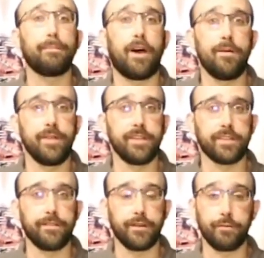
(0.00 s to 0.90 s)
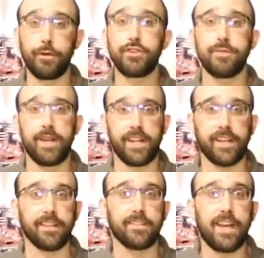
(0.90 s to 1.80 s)
bombings of Hiroshima and
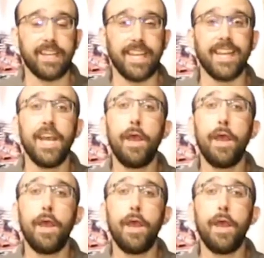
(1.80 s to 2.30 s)
Nagasaki,